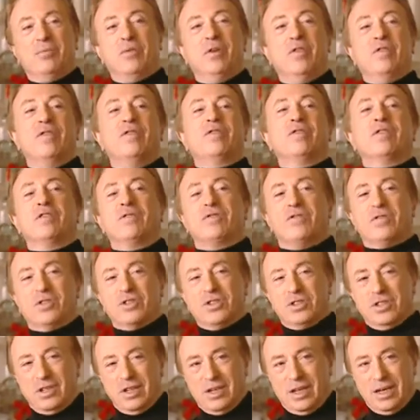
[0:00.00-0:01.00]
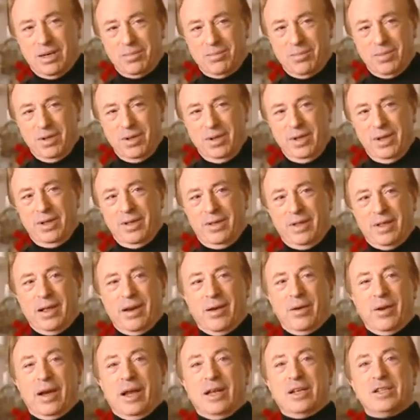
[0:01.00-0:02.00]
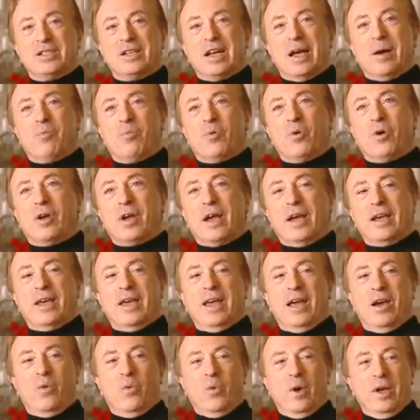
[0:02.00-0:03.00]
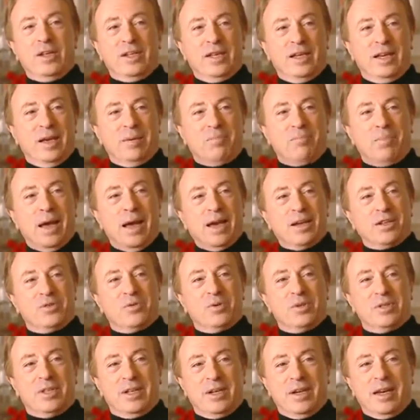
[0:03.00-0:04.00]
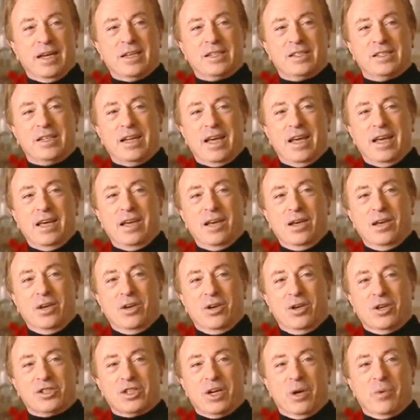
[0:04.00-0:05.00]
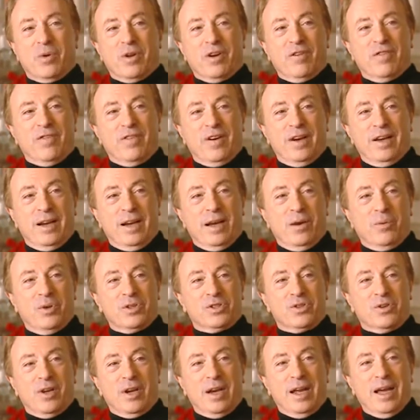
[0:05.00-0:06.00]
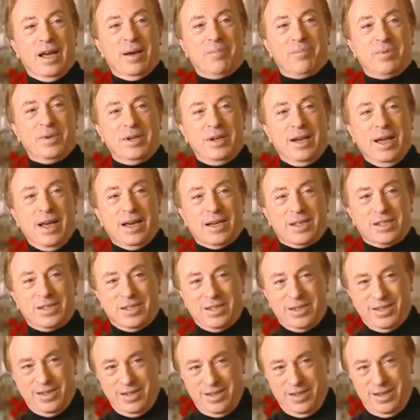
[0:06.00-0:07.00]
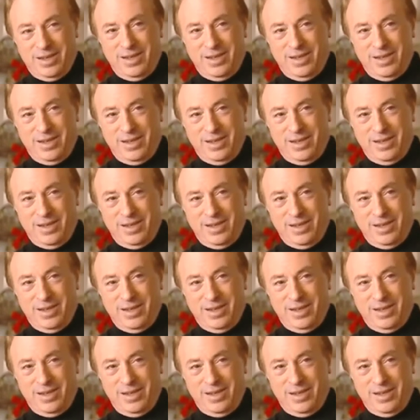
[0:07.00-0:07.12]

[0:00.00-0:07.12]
the movie for the first time. Then when I stop work, I can't wait to get back to it the next day because I want to find out what's going to happen next.